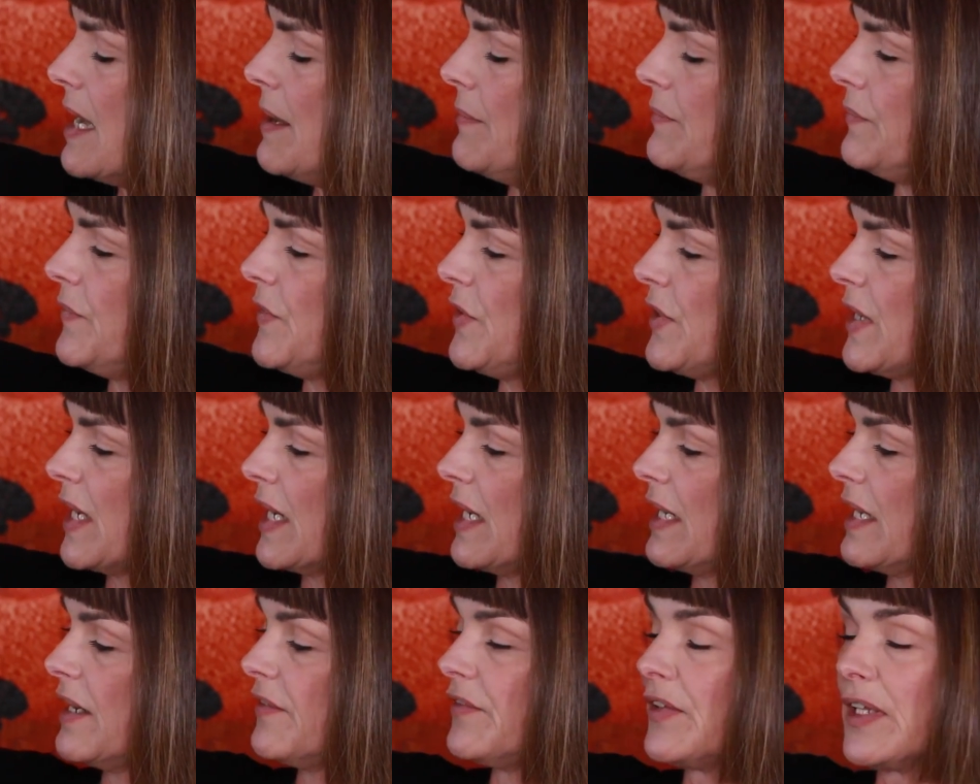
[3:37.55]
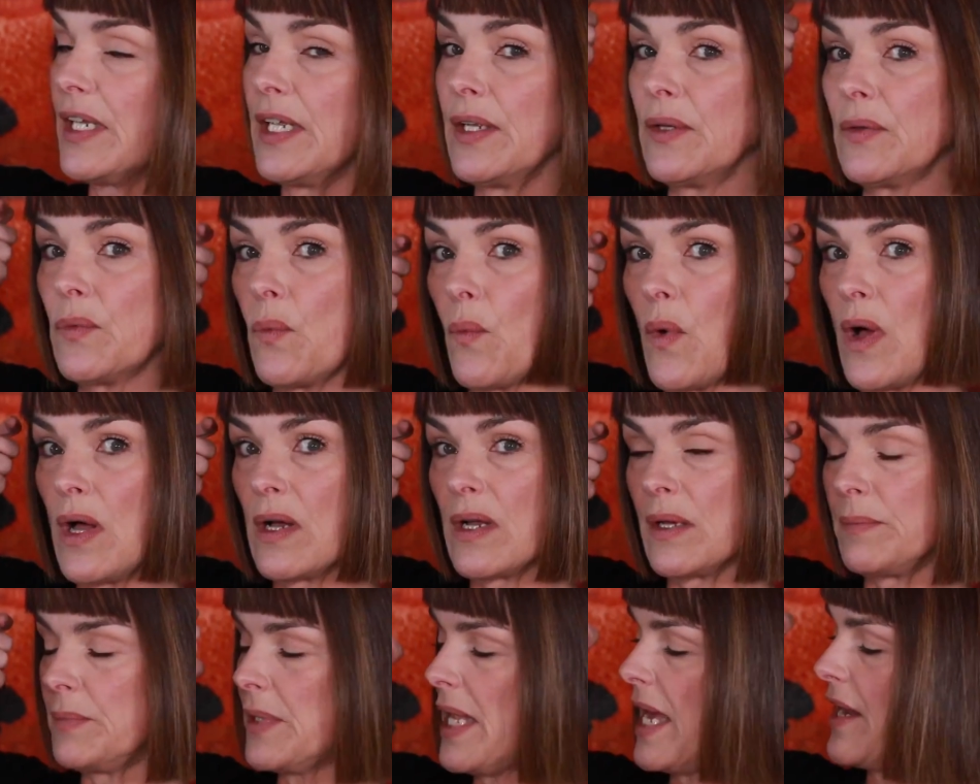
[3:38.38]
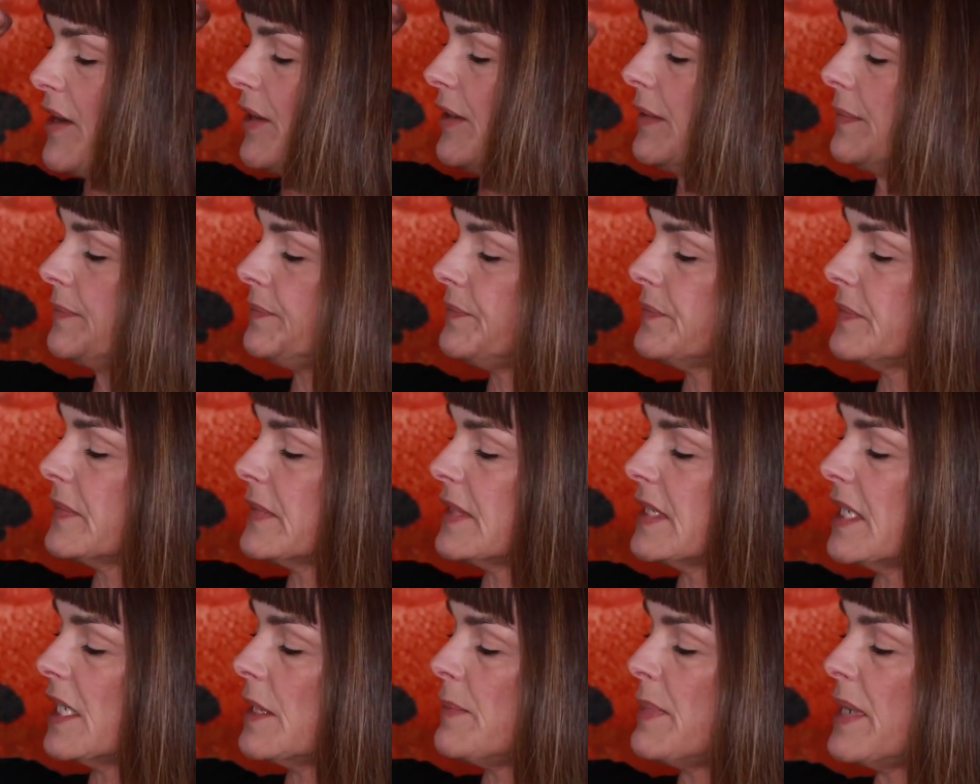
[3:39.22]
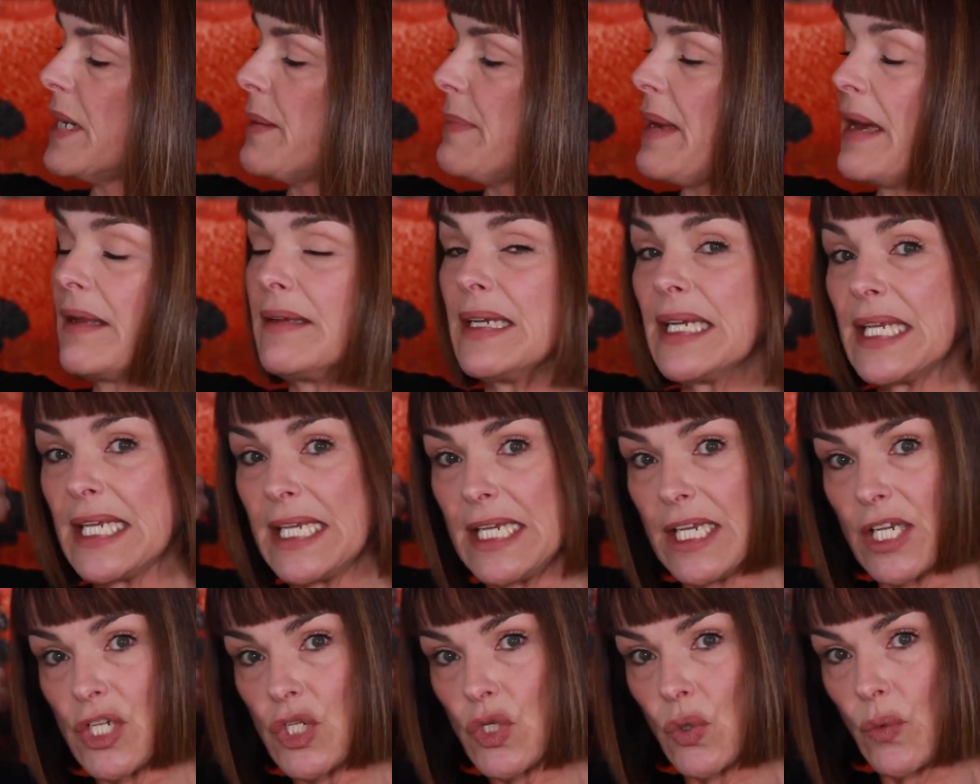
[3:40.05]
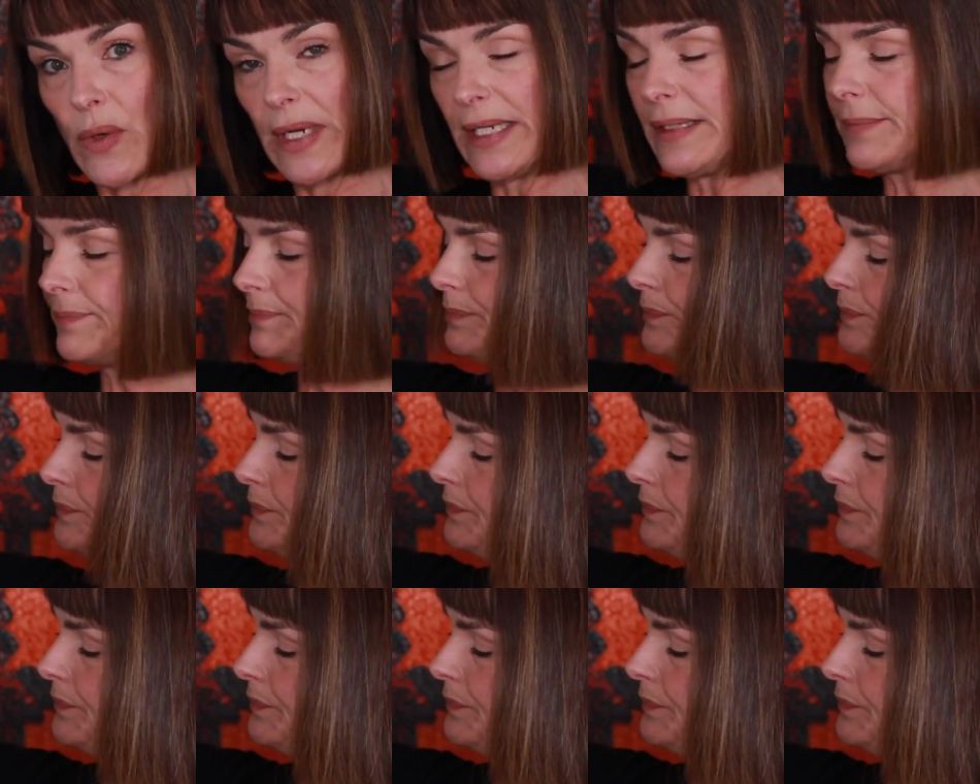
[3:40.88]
You get a lovely welcome letter, a little bit about NIKKIA Joy.